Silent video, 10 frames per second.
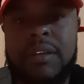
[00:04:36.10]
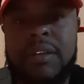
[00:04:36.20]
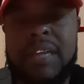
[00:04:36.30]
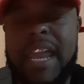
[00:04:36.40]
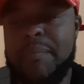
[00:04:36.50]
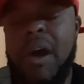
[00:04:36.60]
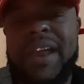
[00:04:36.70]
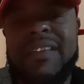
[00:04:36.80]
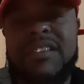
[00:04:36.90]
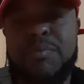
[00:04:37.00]
Y'all
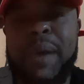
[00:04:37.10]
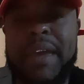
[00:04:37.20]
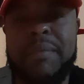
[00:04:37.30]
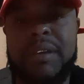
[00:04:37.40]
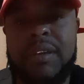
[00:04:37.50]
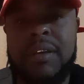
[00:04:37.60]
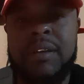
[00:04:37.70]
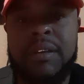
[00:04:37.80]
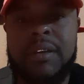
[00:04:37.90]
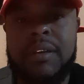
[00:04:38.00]
brought out this baby.
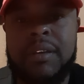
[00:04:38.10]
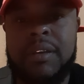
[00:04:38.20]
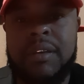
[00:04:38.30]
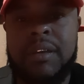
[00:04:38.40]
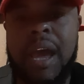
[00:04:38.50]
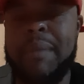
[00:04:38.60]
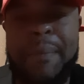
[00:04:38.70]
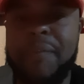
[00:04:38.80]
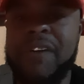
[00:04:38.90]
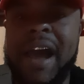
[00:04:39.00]
I'm
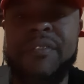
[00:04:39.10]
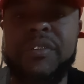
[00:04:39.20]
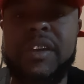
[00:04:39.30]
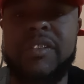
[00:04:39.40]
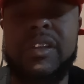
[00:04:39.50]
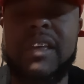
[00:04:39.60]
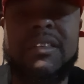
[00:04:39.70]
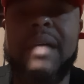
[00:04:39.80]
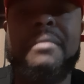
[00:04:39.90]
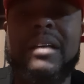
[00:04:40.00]
not providing for that shit. That's
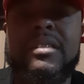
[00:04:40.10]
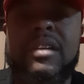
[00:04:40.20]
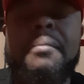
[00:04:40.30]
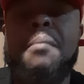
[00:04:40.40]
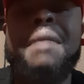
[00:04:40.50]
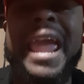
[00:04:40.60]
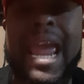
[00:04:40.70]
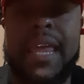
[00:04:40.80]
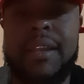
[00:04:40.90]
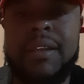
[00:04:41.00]
not my shit. I'm a
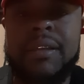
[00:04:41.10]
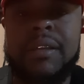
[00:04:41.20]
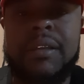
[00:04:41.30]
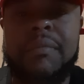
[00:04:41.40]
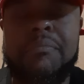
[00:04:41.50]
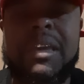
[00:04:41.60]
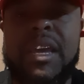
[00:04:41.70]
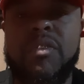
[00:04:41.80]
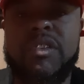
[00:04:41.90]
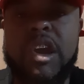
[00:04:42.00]
man.
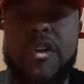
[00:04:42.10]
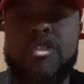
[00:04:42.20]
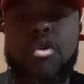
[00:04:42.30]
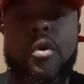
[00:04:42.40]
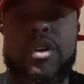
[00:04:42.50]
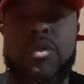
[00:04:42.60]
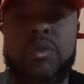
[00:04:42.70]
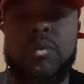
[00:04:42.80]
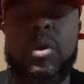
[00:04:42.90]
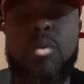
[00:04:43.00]
Men are
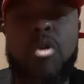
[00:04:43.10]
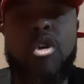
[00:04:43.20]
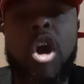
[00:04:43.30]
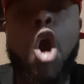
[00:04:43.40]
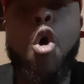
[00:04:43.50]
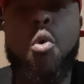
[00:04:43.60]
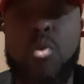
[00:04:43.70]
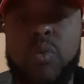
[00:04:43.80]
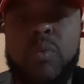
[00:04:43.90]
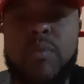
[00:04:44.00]
territorial. We want our
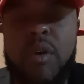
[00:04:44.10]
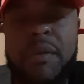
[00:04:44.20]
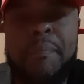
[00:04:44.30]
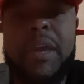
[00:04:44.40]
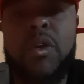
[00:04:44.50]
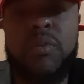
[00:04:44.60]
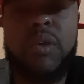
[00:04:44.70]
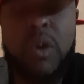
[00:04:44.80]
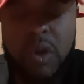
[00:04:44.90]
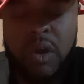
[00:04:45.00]
own. We want to build
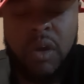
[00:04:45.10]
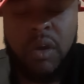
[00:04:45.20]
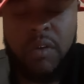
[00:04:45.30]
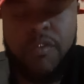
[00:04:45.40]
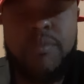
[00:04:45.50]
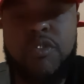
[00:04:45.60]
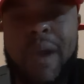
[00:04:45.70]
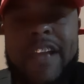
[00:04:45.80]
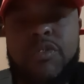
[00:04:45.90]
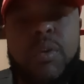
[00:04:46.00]
from
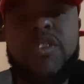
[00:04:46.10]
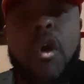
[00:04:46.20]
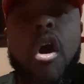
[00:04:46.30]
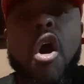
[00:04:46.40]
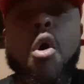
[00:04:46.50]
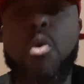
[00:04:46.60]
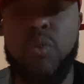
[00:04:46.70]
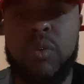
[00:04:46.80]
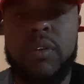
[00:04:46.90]
scratch with our own.